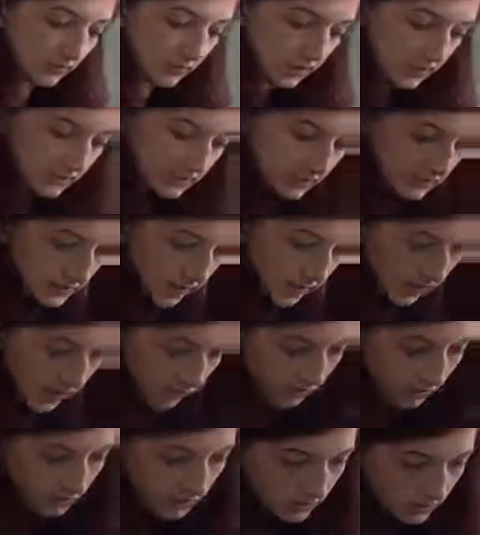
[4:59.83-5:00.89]

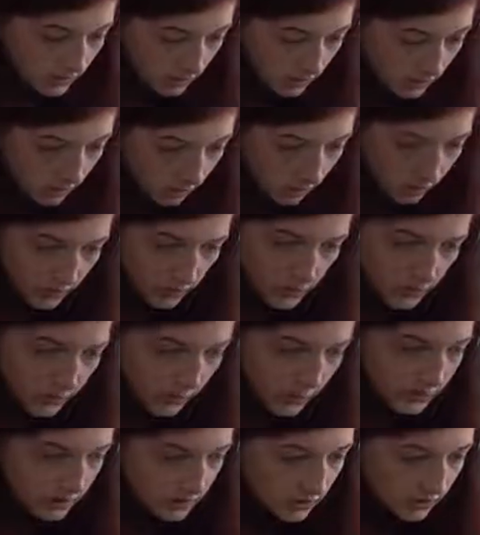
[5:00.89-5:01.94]
So which
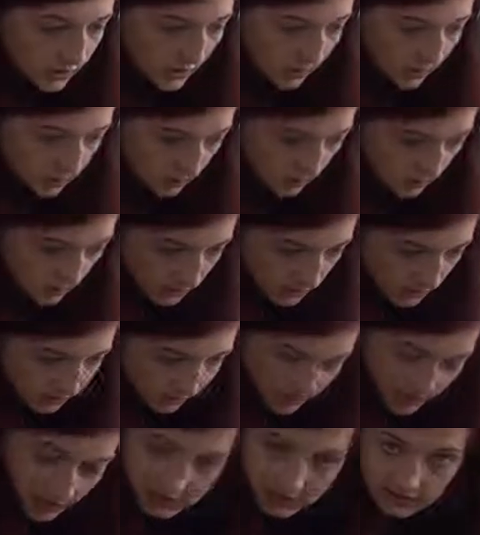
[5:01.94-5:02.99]
one do you guys want to do
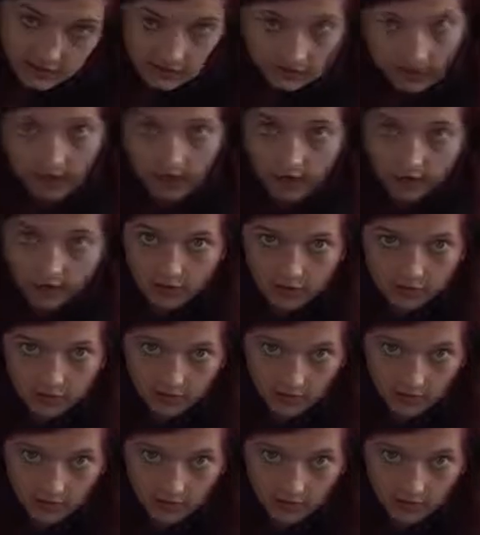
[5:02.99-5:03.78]
first, the layout or the